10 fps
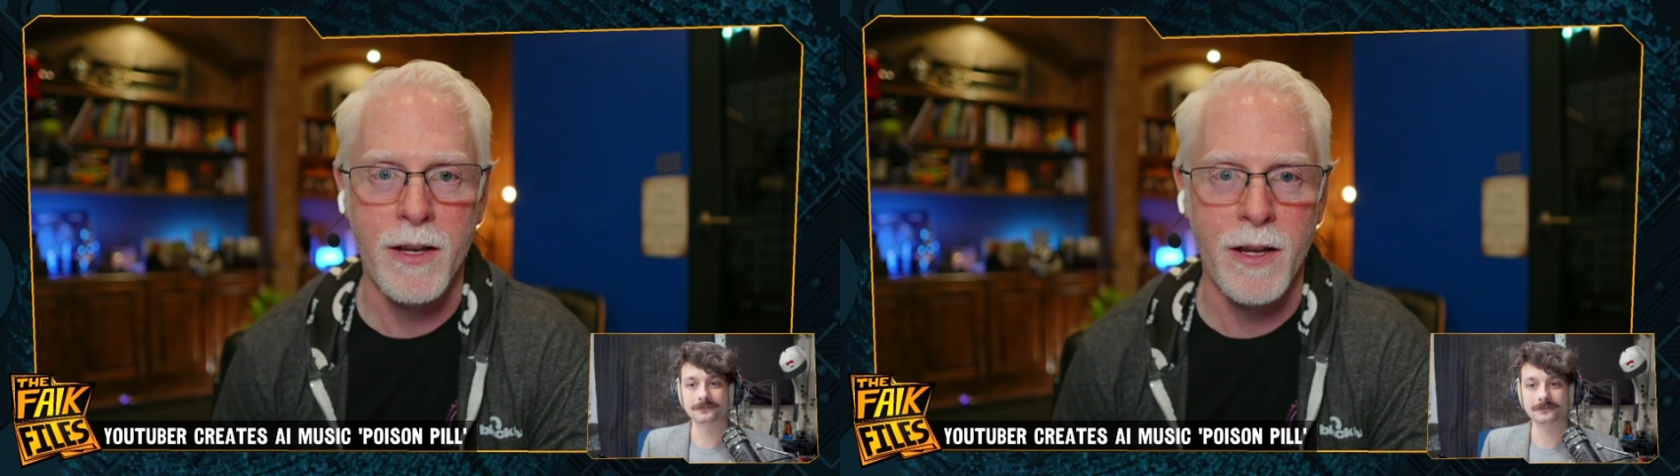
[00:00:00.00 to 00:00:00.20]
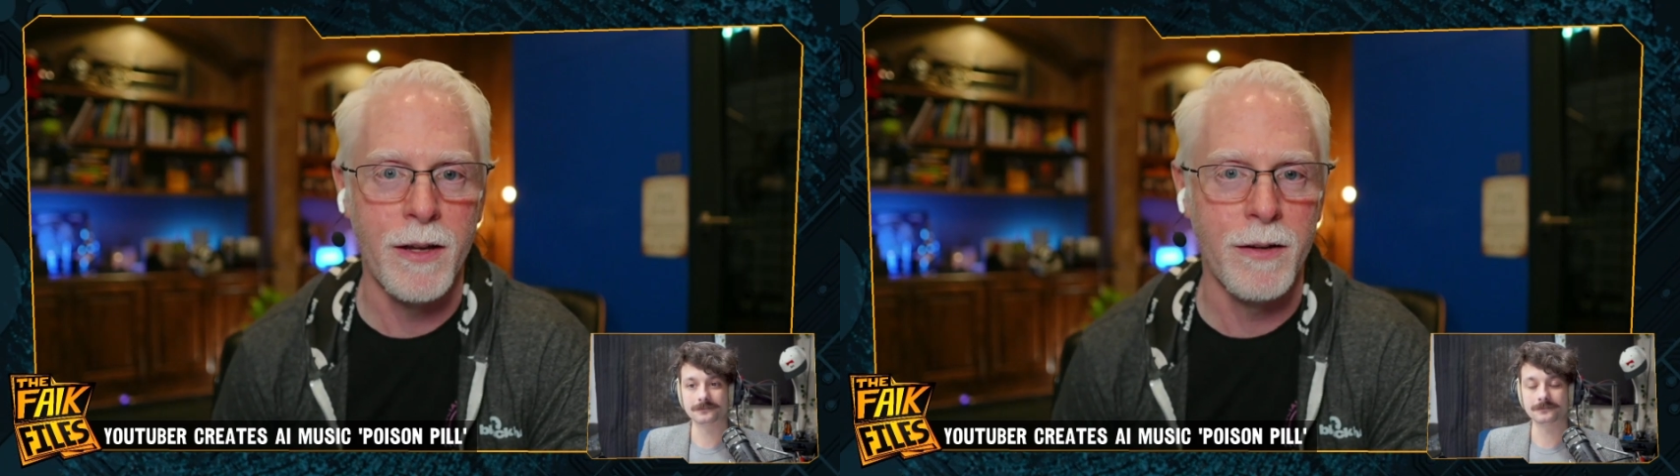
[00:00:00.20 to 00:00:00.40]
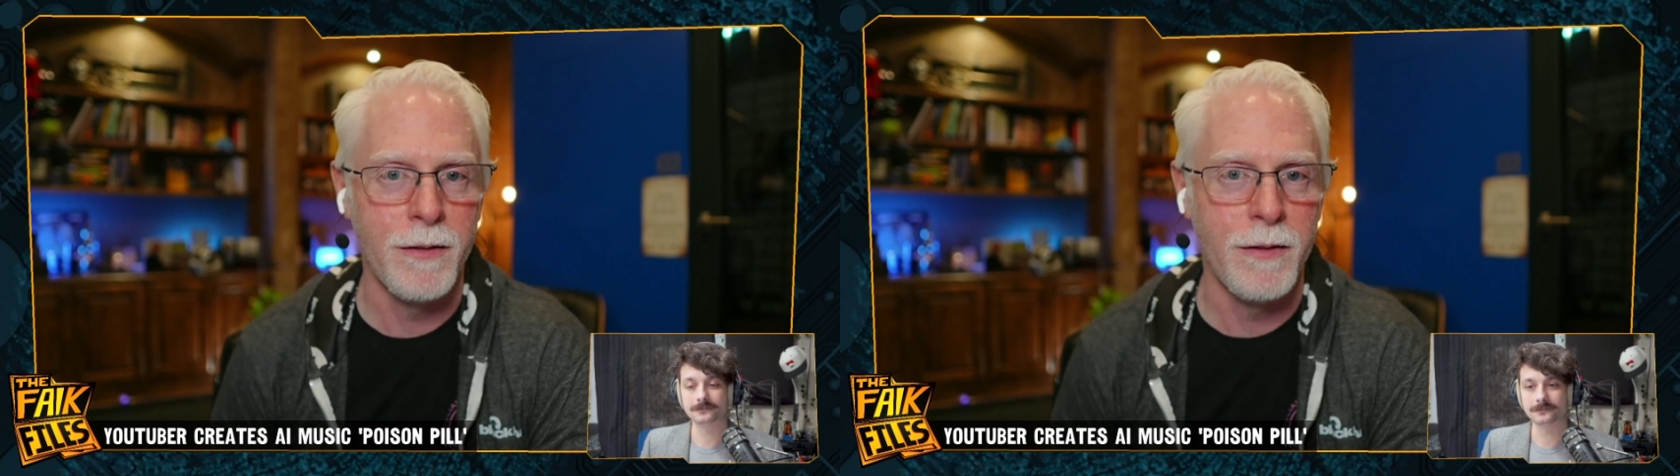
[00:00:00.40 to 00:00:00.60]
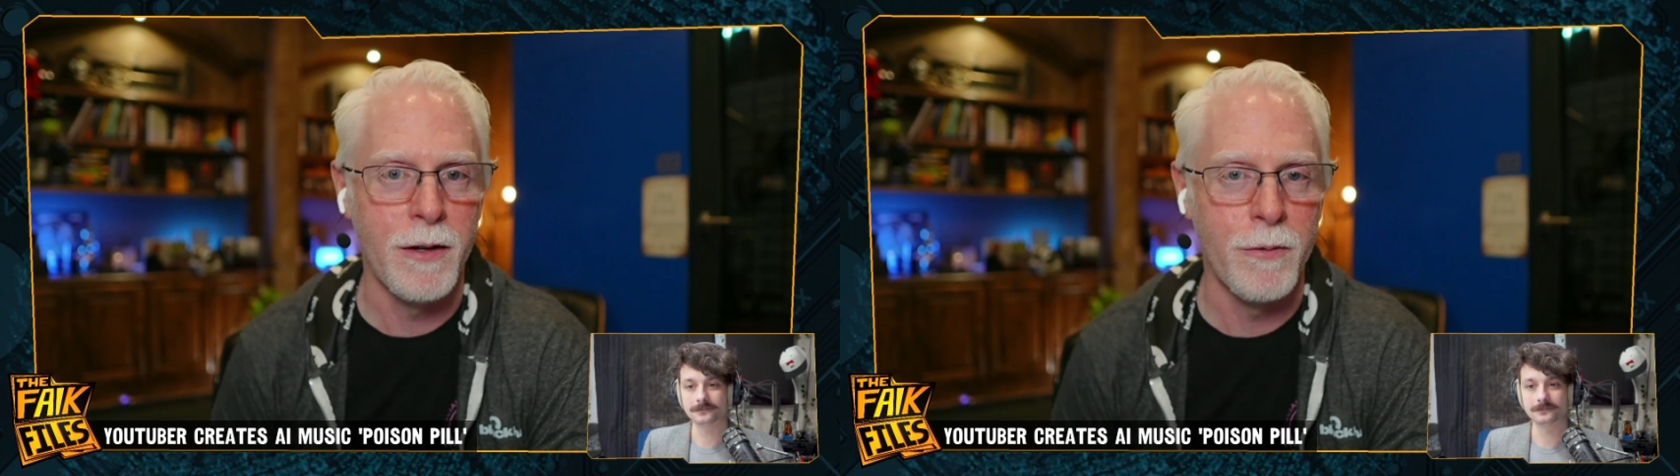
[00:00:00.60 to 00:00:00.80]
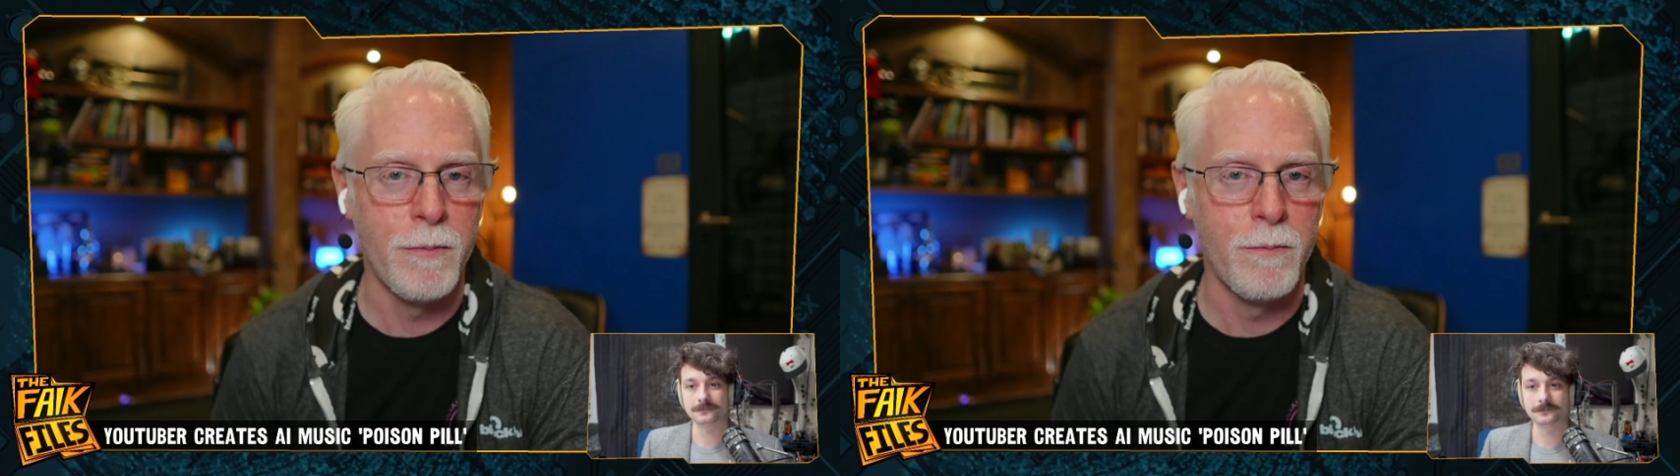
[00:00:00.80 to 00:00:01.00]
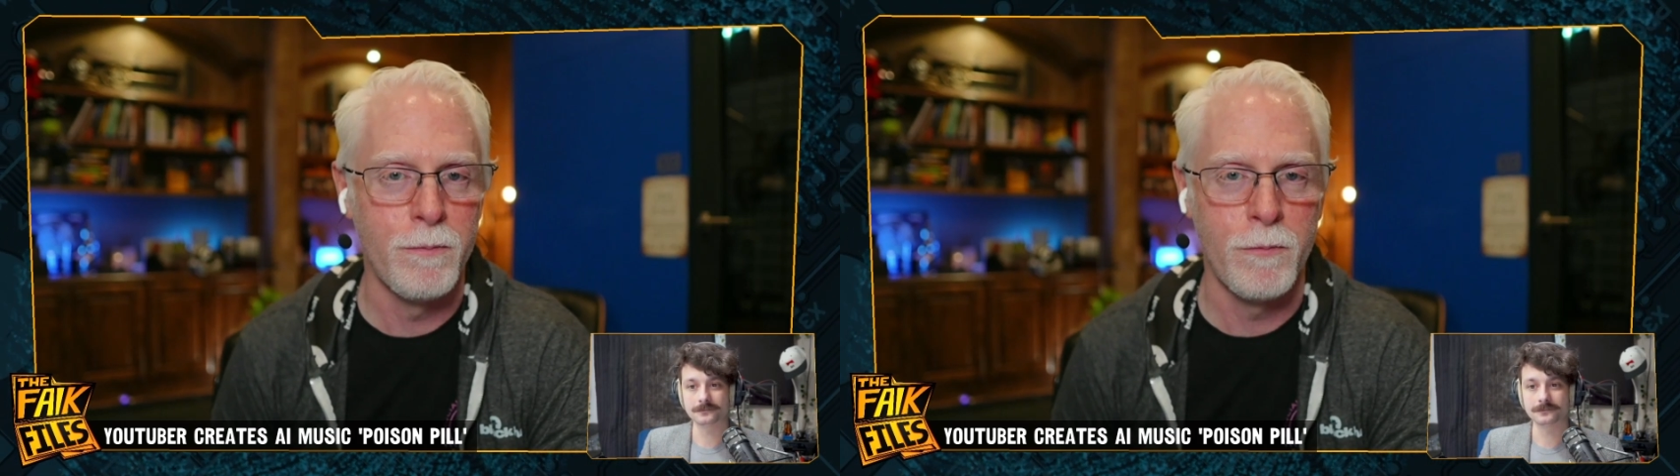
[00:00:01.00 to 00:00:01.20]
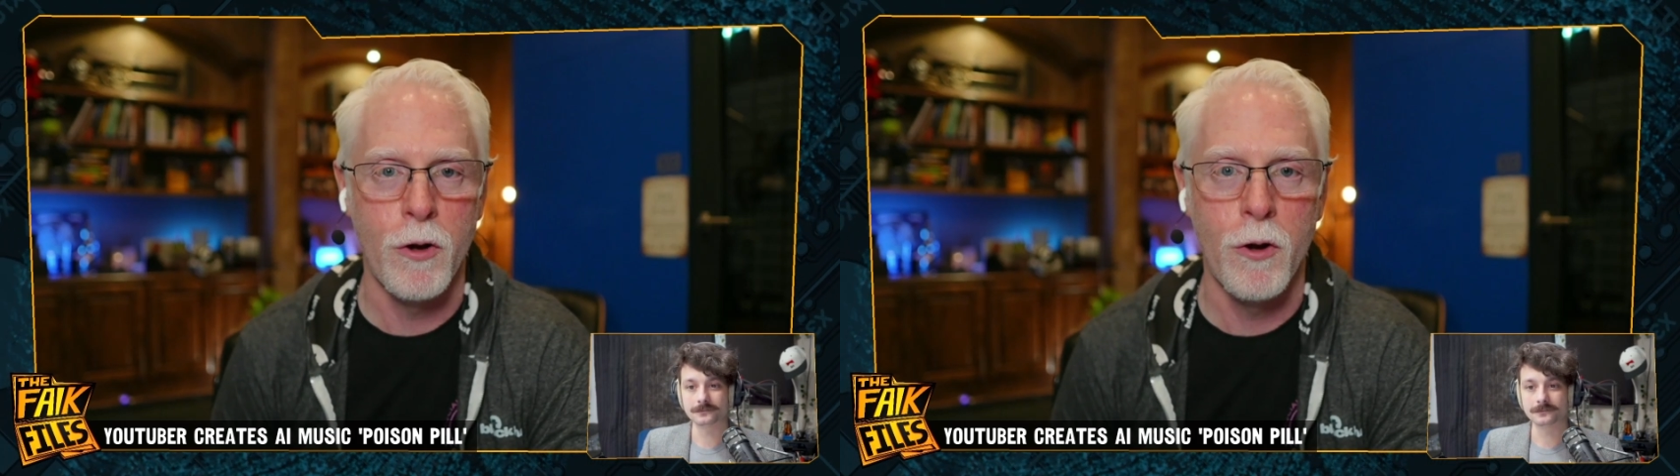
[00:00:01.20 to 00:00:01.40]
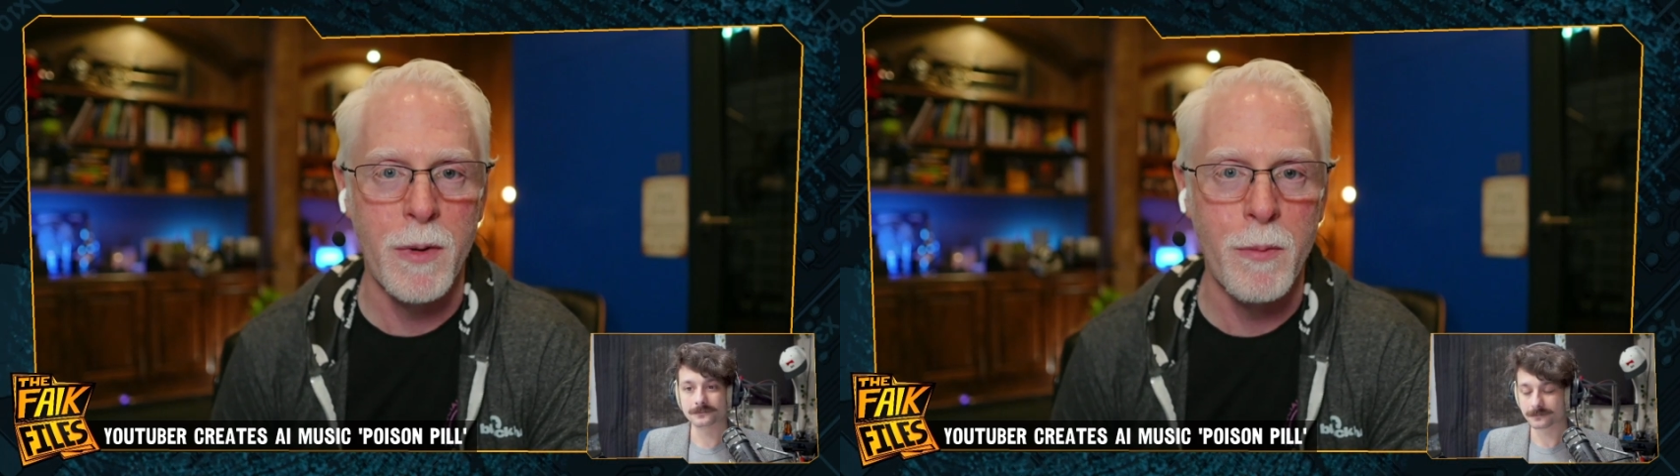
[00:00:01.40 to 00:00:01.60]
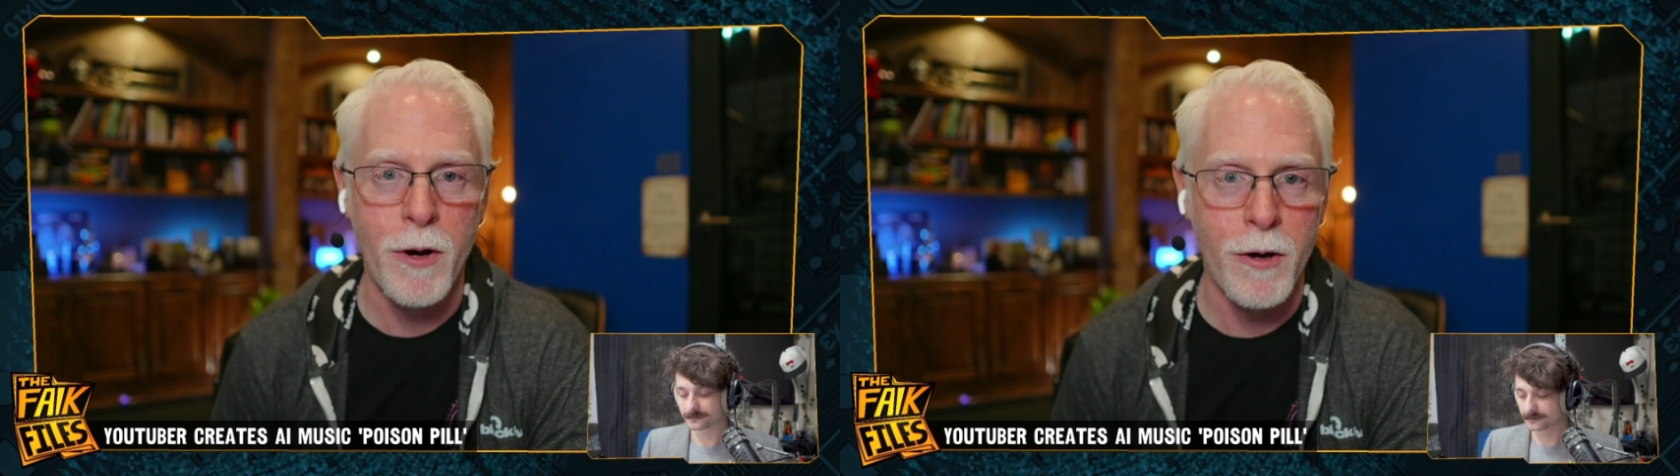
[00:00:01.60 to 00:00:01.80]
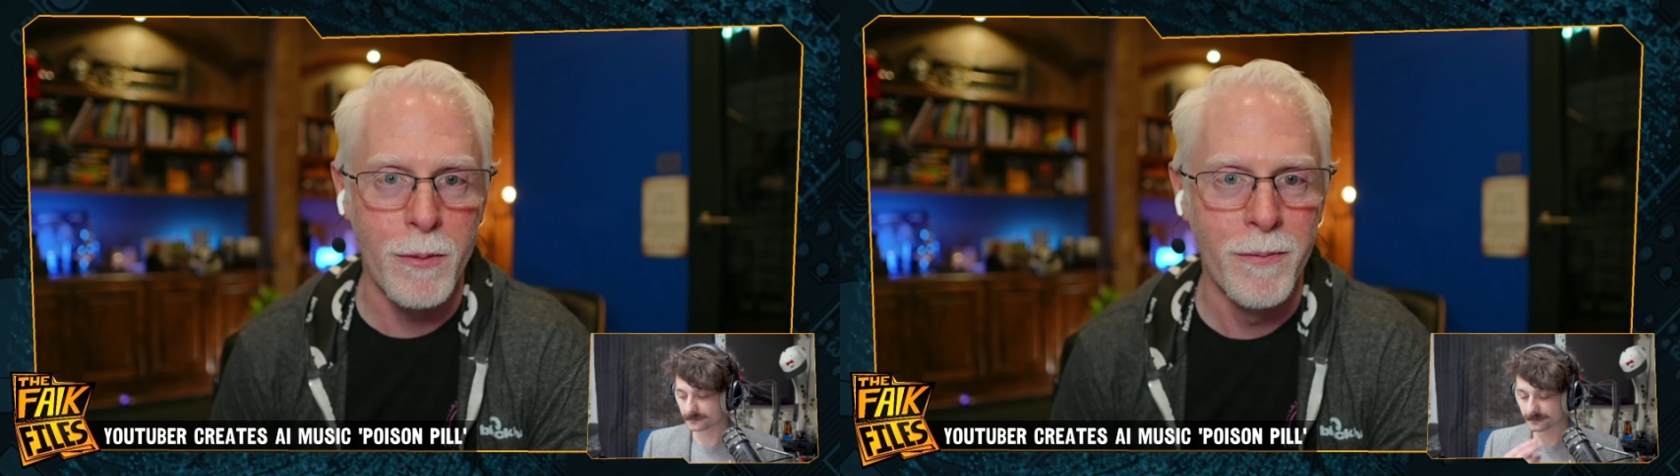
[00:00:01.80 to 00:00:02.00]
can't call my
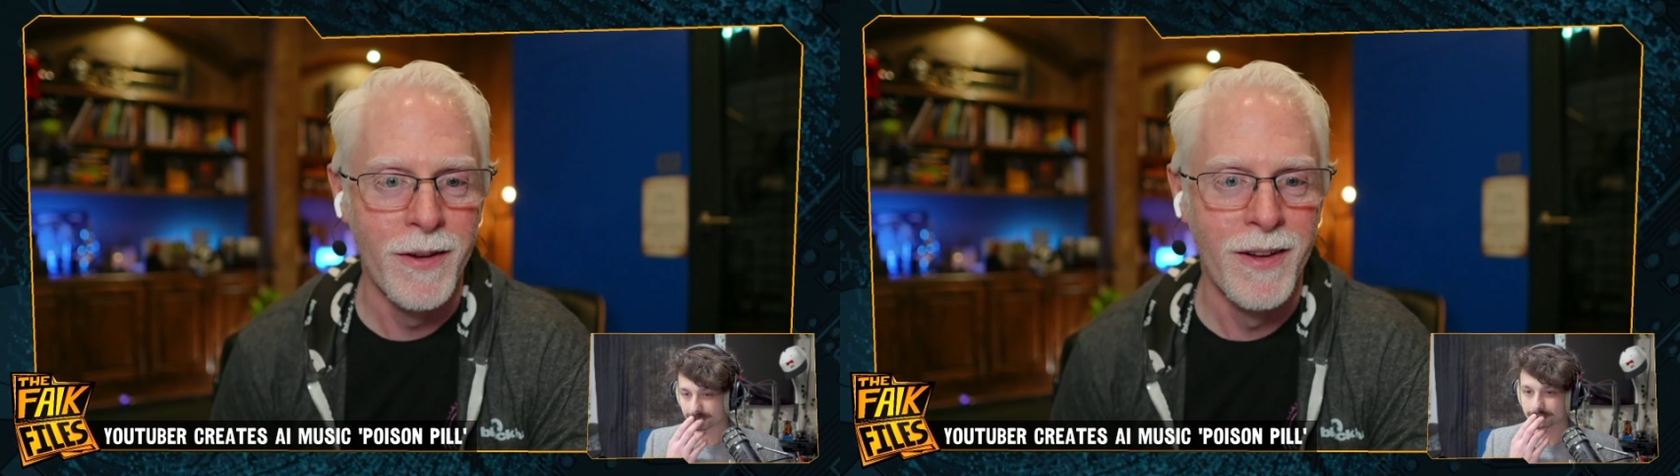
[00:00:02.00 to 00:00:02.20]
mom?